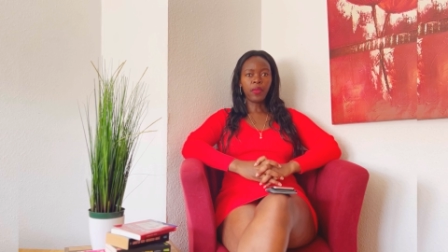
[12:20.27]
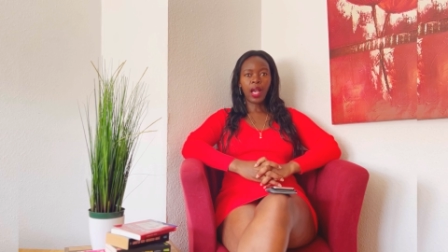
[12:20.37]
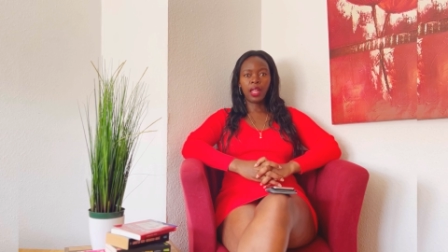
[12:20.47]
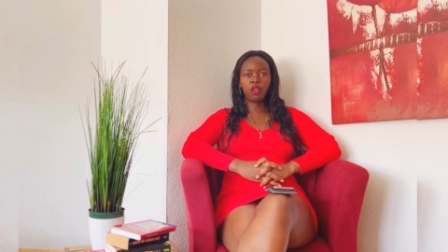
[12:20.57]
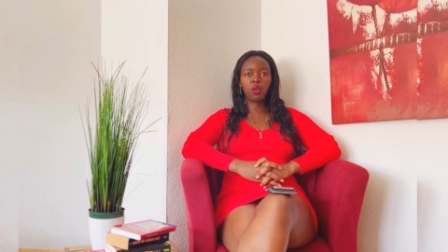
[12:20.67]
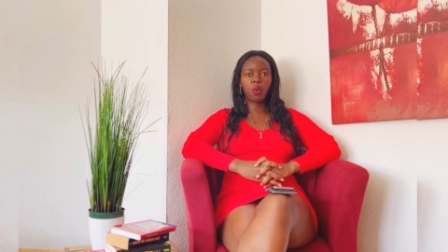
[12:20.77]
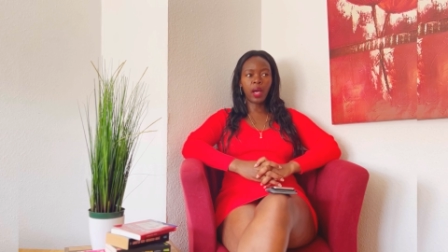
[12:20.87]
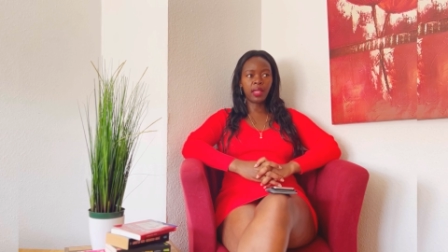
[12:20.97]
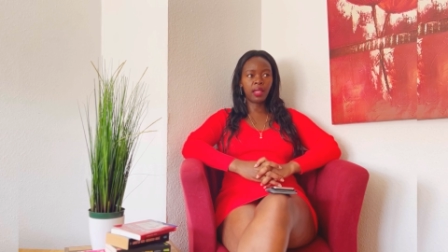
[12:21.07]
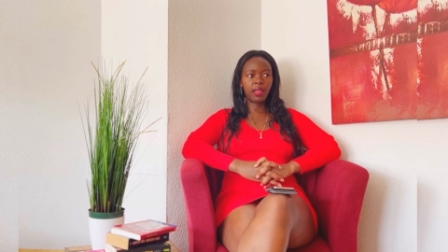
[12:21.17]
And I don't know
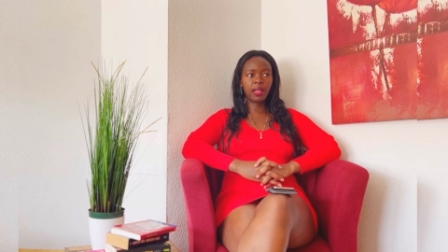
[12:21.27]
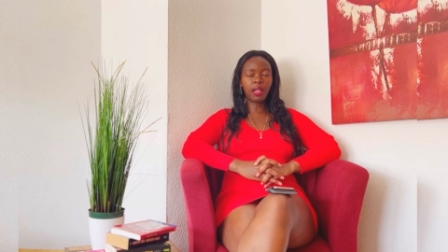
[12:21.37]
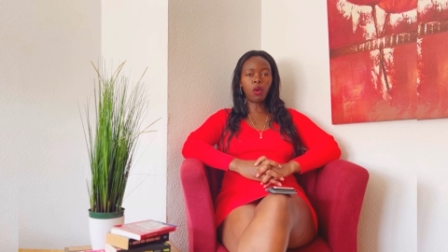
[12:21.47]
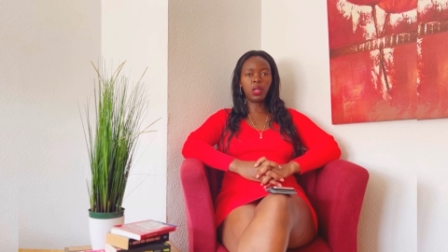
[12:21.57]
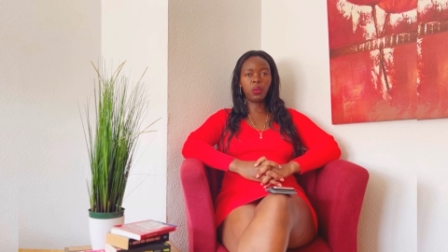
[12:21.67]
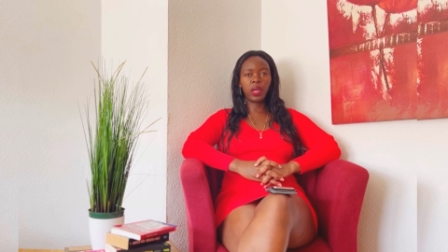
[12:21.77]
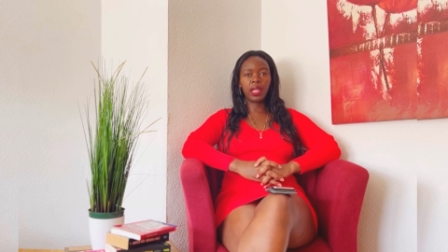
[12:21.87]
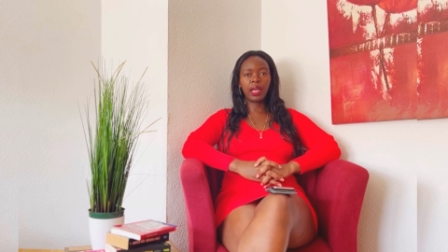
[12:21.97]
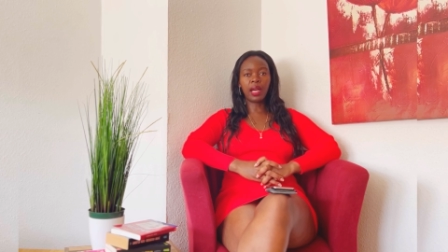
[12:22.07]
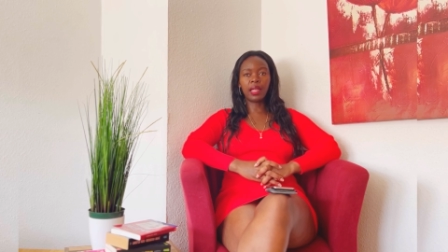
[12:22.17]
why they think the only way
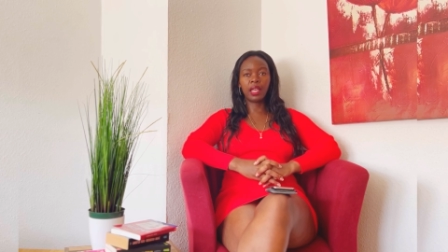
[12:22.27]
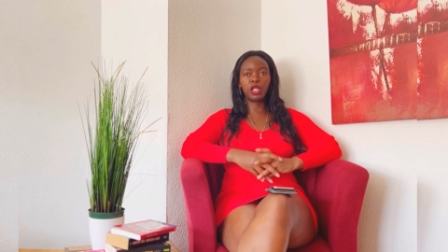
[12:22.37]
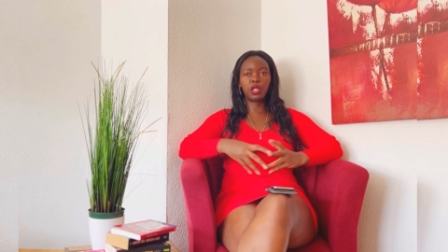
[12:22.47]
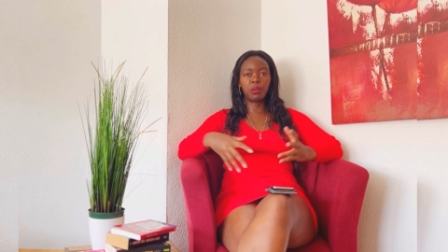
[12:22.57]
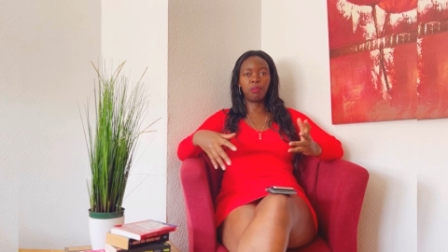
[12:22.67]
they can get,